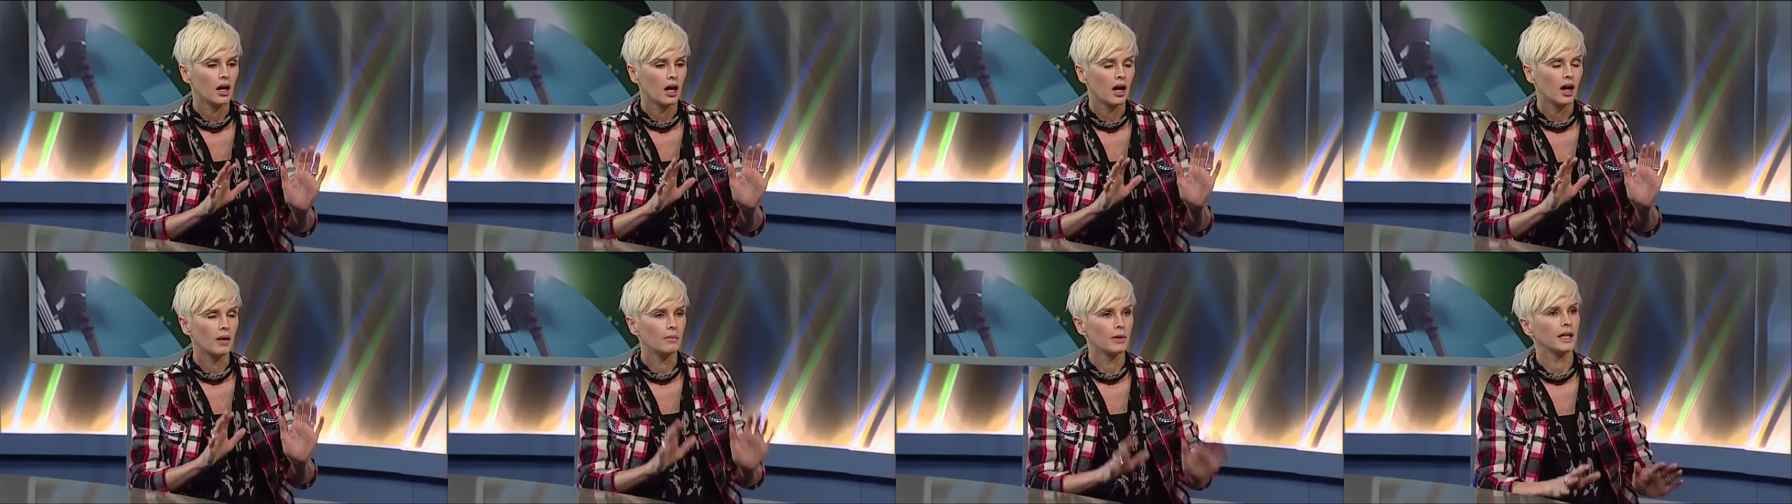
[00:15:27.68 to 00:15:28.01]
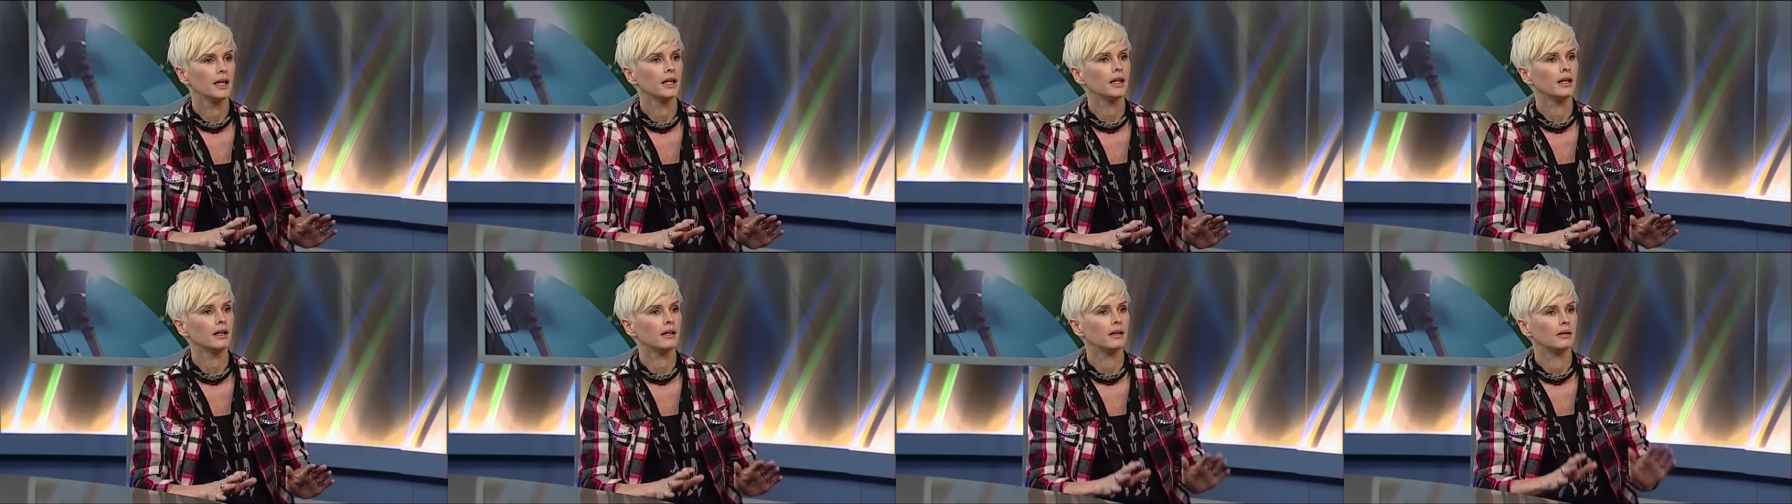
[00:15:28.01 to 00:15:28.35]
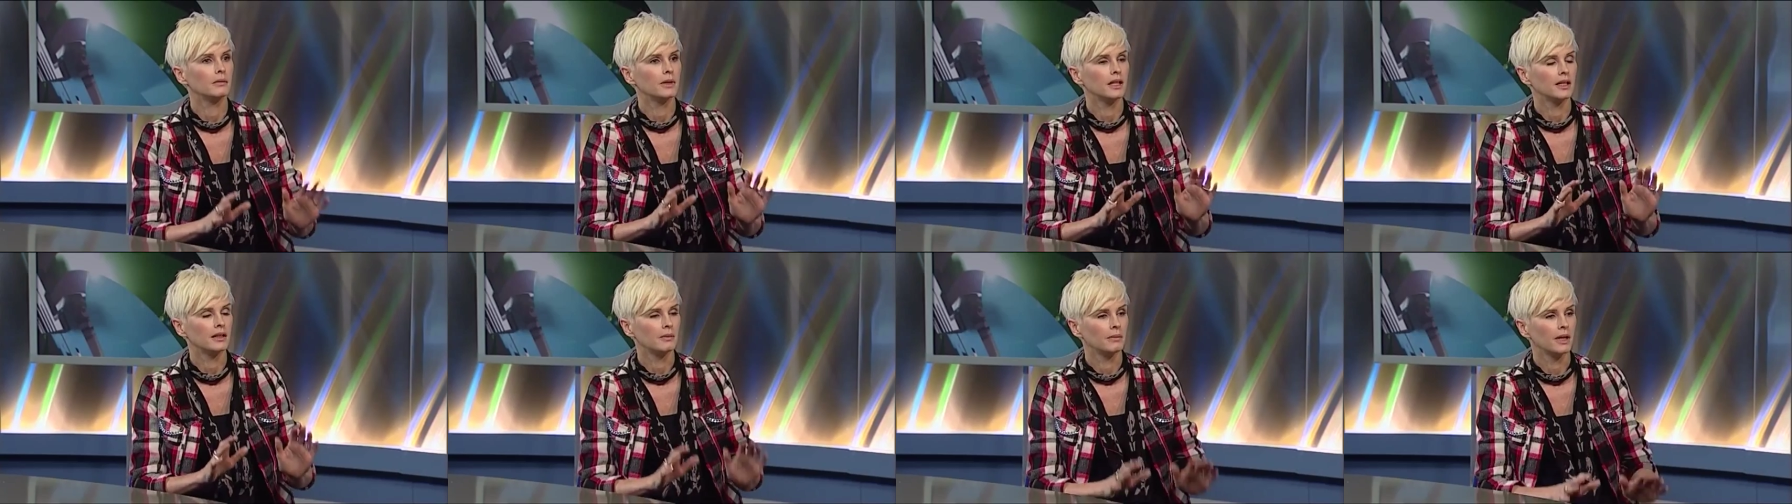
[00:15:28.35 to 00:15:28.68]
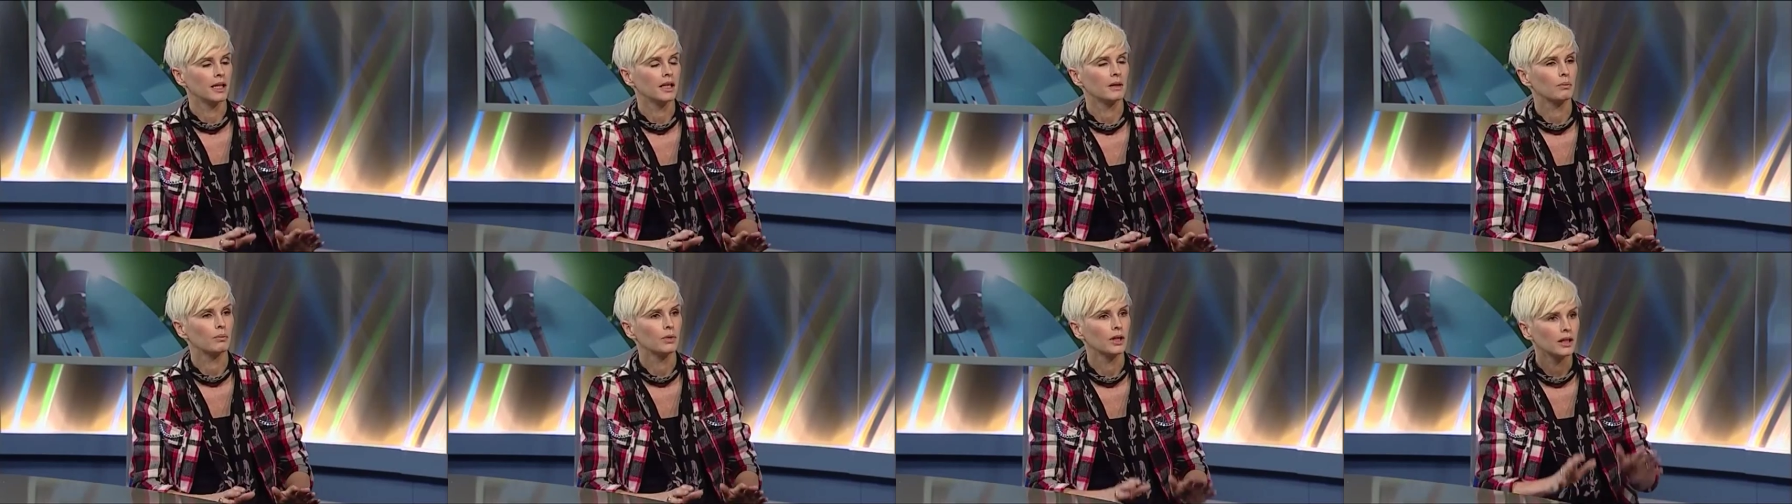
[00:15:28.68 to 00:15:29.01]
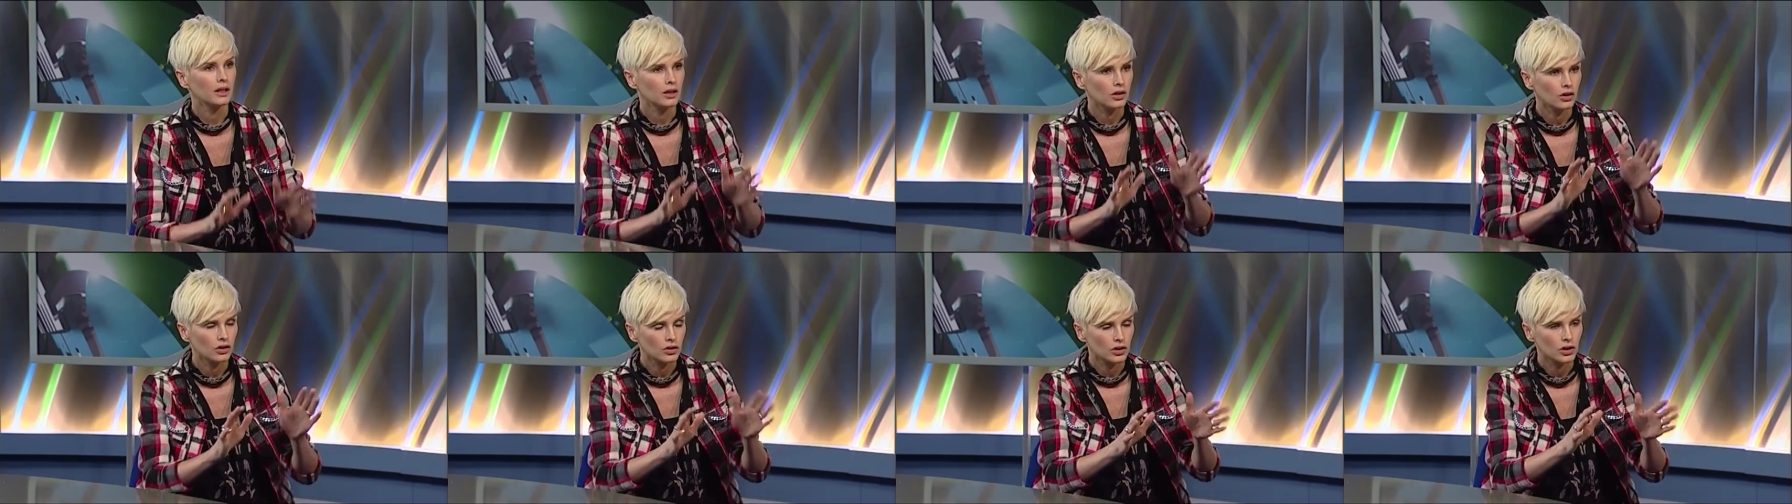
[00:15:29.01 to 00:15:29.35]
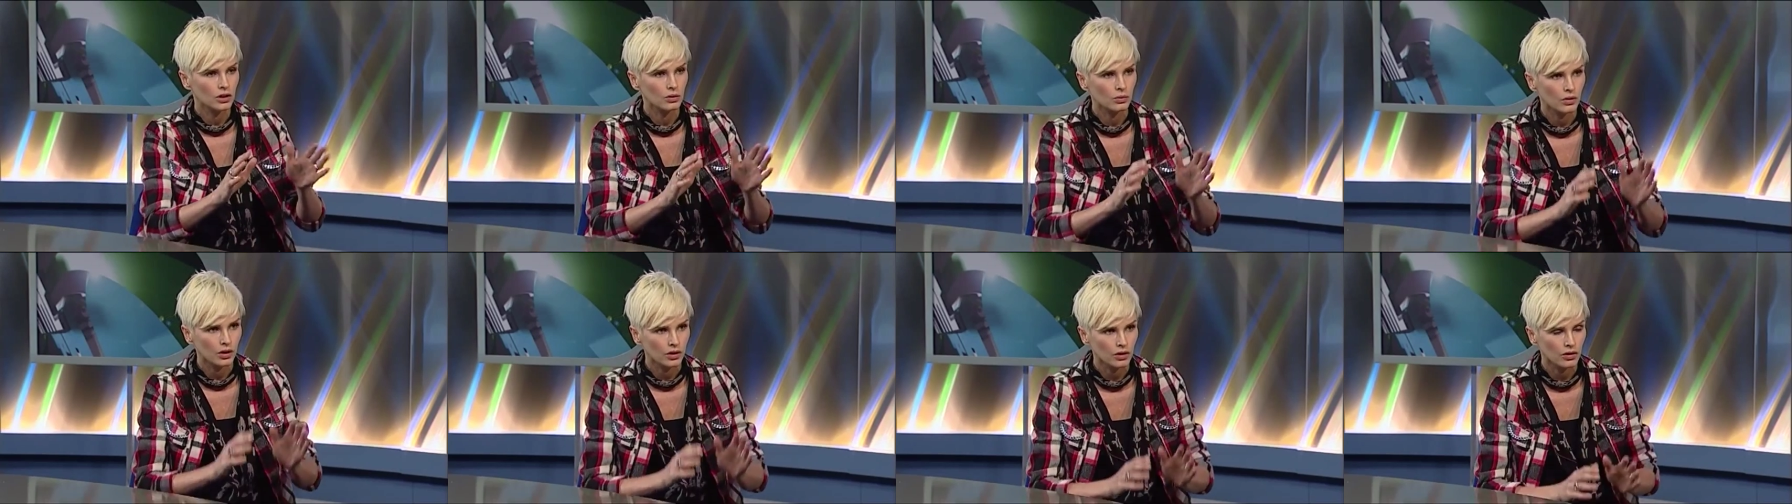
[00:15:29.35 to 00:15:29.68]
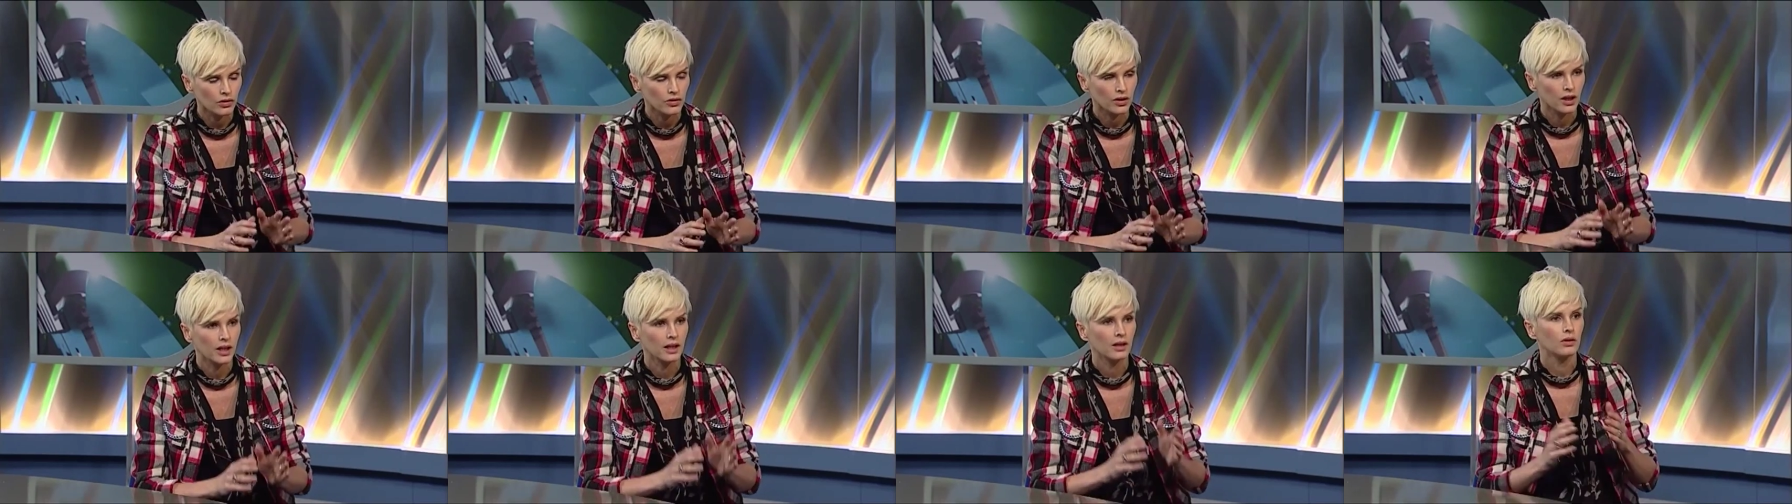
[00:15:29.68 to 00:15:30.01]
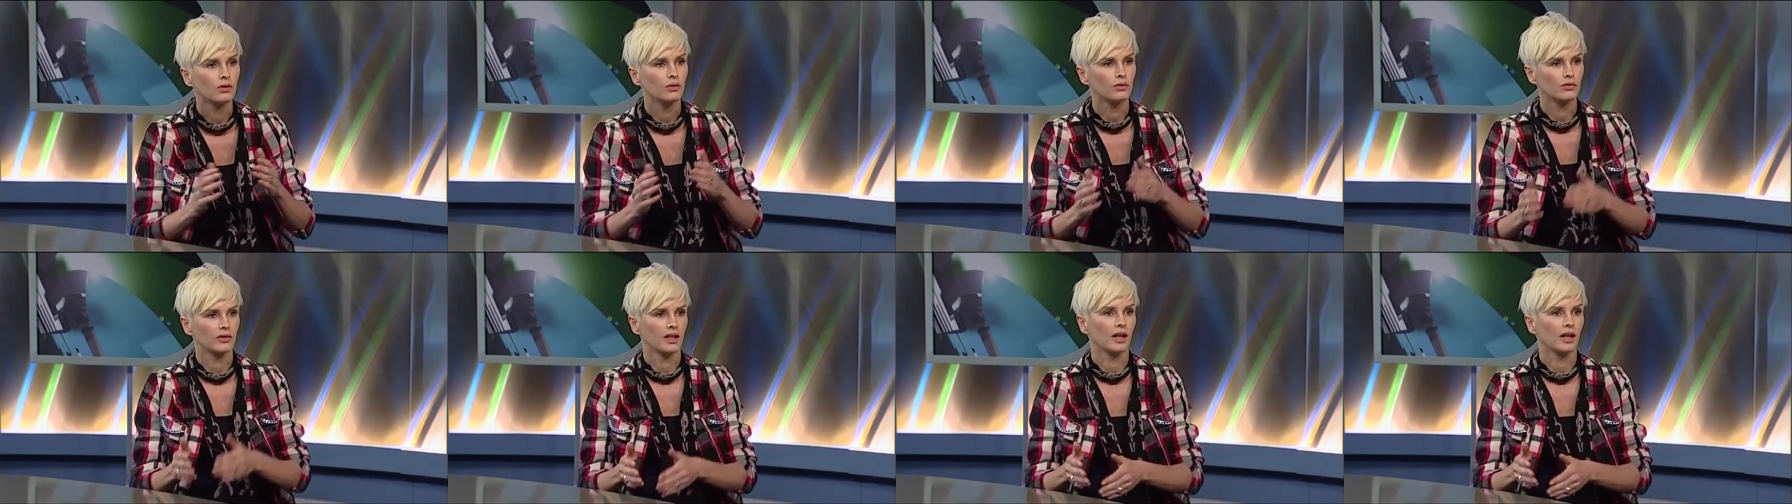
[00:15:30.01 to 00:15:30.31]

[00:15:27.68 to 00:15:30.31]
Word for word: I'm here, I'm here to make it big, you do what you think,